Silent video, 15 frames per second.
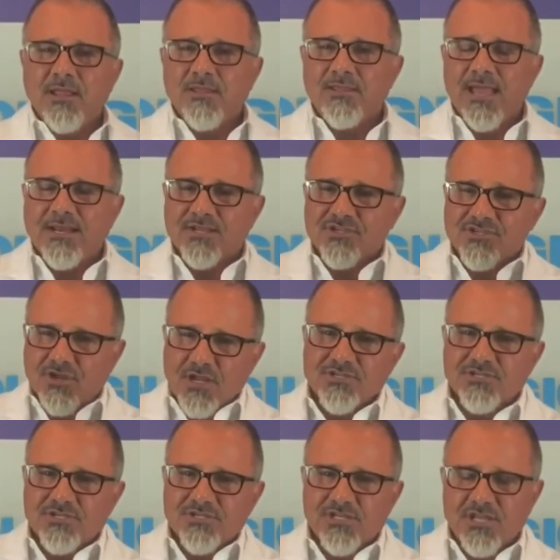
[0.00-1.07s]
That
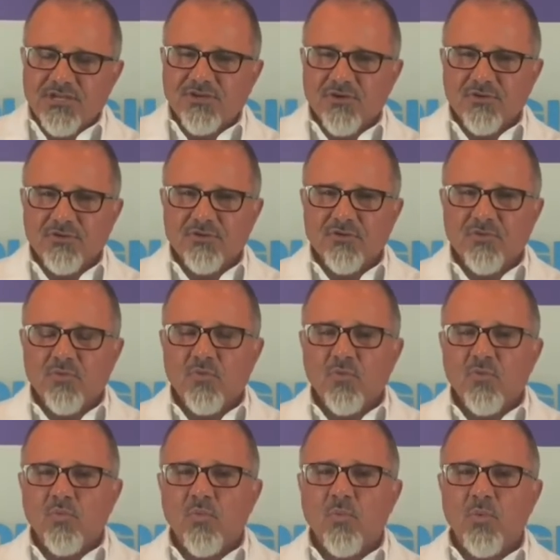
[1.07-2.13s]
exogenous ketone
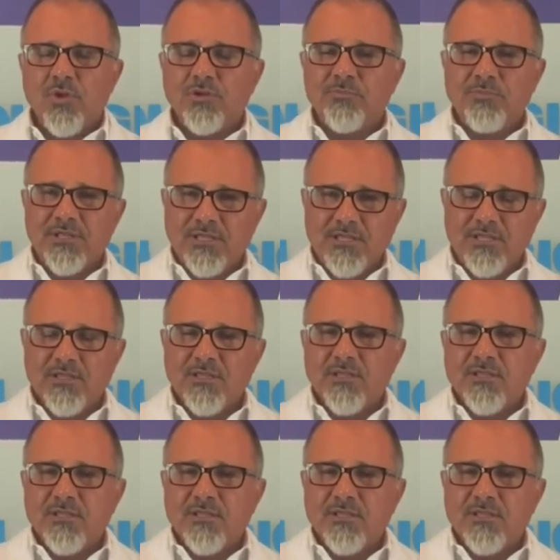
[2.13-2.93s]
will be